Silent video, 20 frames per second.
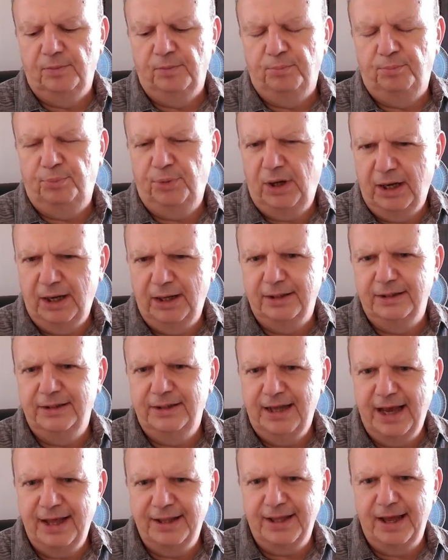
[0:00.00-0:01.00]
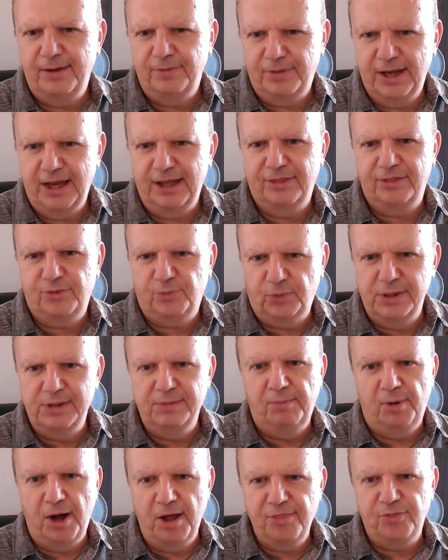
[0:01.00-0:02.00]
But yeah, that 3
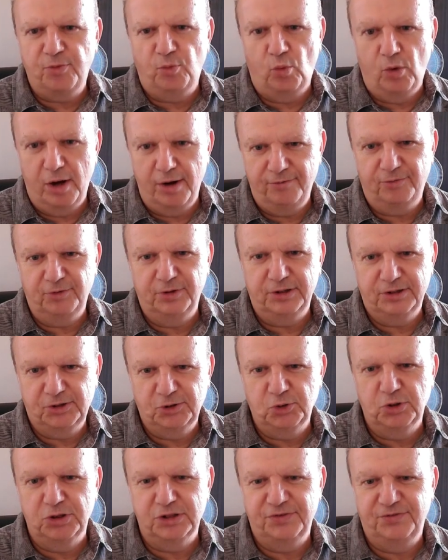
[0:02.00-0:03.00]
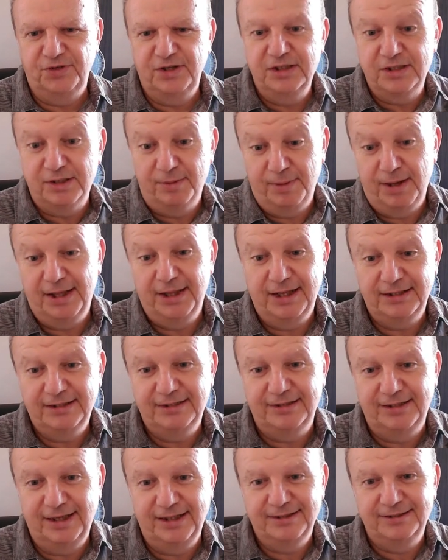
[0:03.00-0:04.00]
month one for the tourist visa, man,
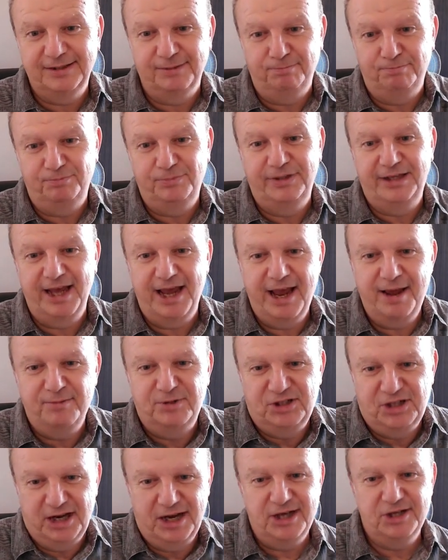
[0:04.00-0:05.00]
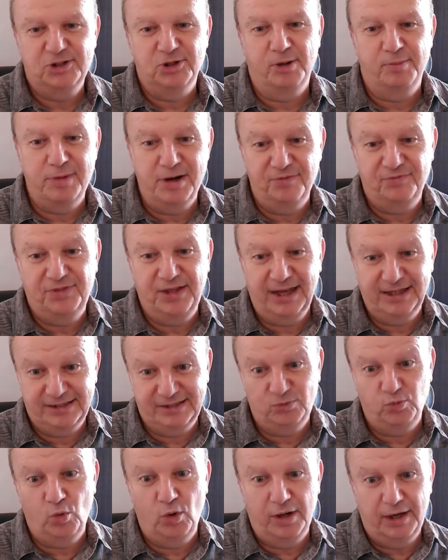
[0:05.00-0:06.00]
that's a game changer. I mean, if
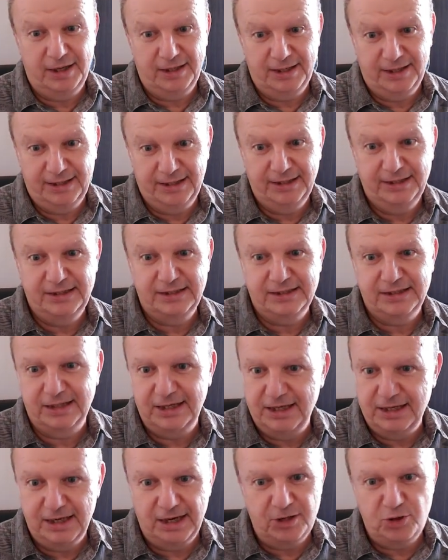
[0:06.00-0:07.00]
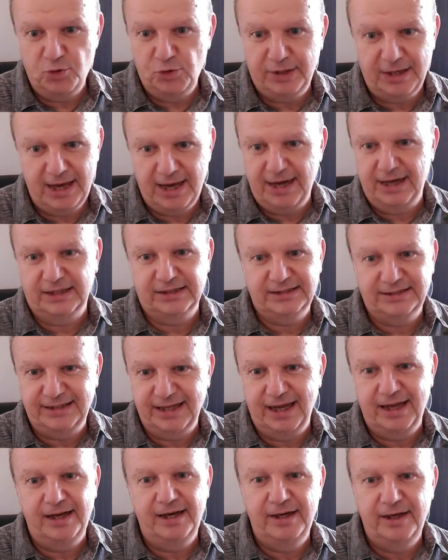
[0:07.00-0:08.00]
that's what it is, and you can't
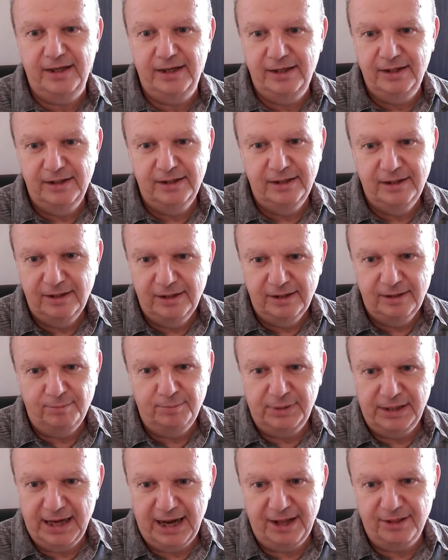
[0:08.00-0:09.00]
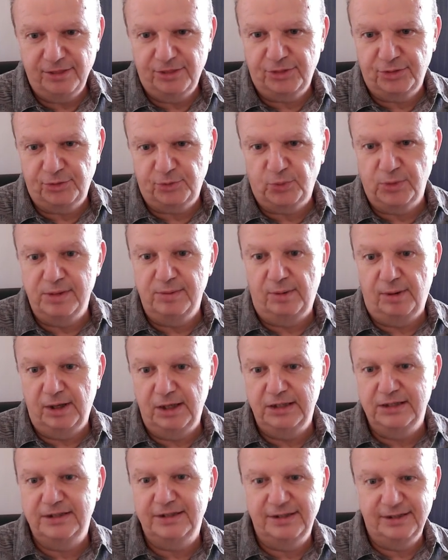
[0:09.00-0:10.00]
extend beyond 3
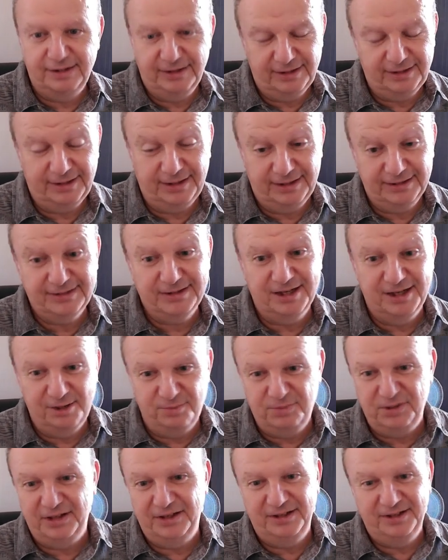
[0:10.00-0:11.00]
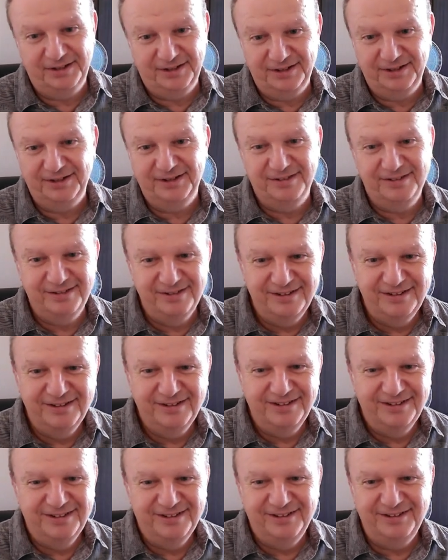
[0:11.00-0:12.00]
months, that's gonna be
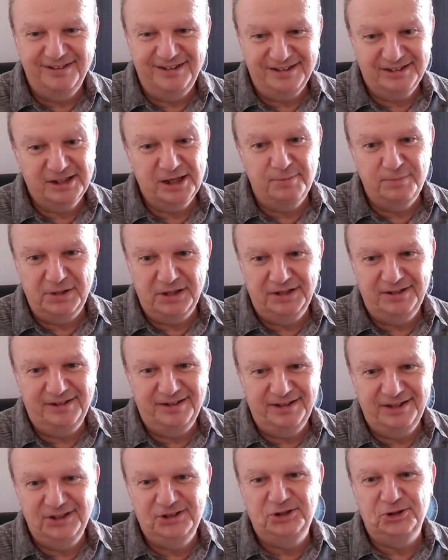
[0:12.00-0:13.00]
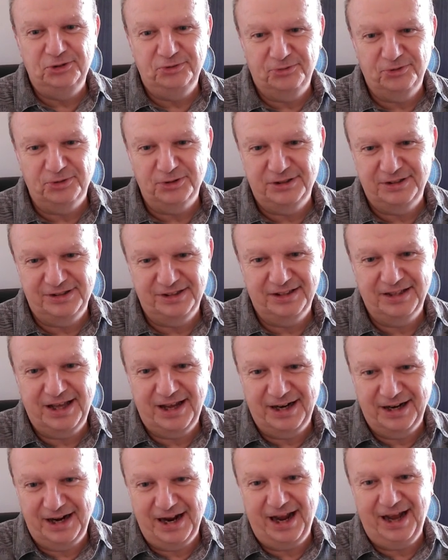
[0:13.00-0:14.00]
an issue for a
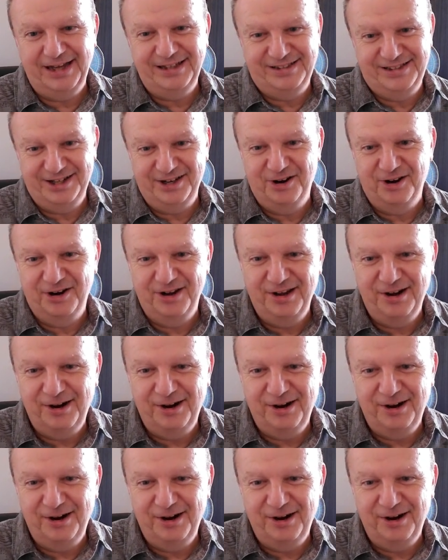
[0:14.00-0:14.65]
lot of guys here.